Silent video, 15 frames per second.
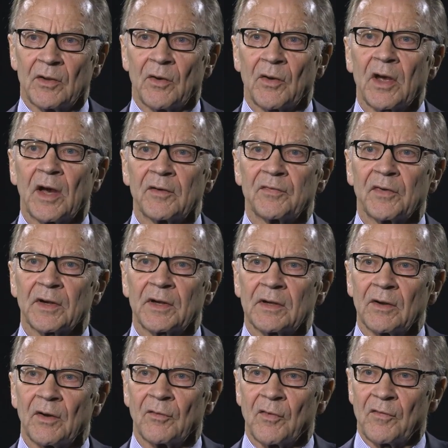though conflict
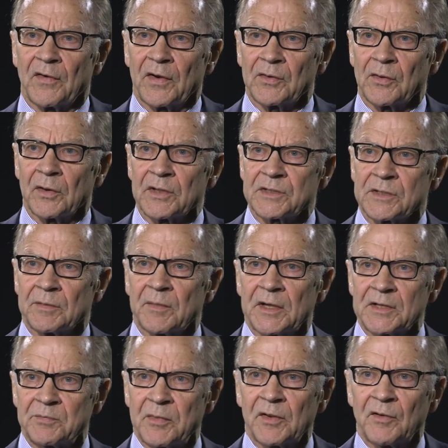over federalism
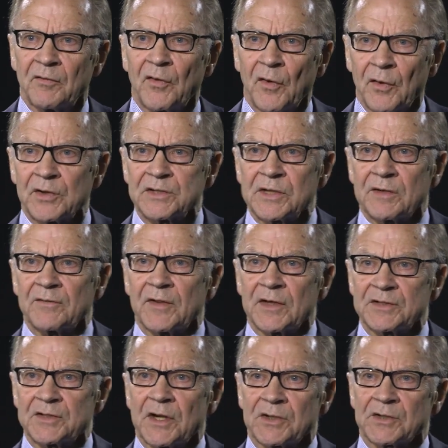has been the focus of
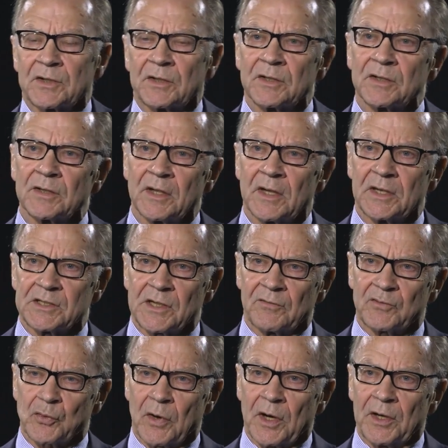this session, as
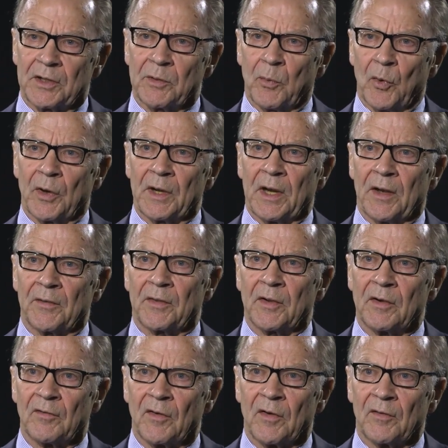I've tried to point out
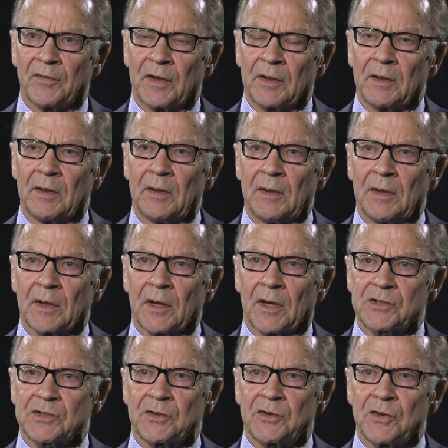the evolving
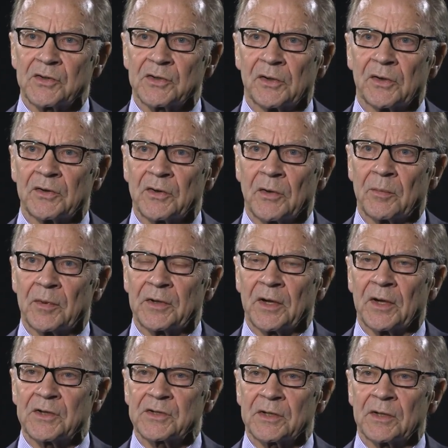constitutional
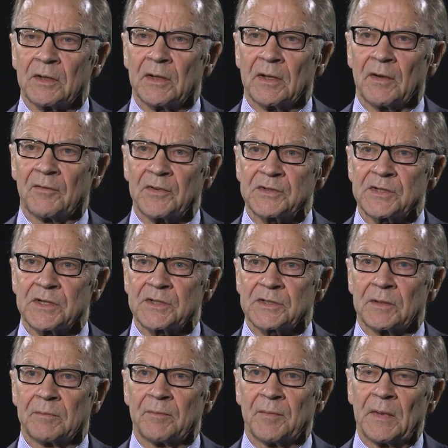interpretation of the
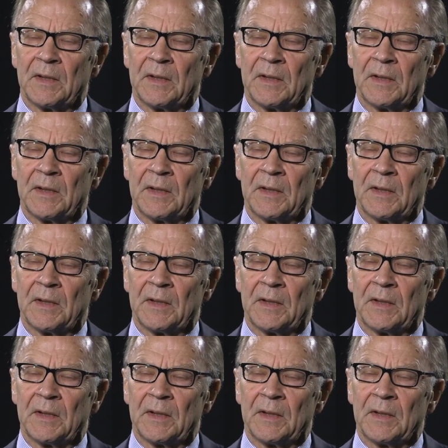system,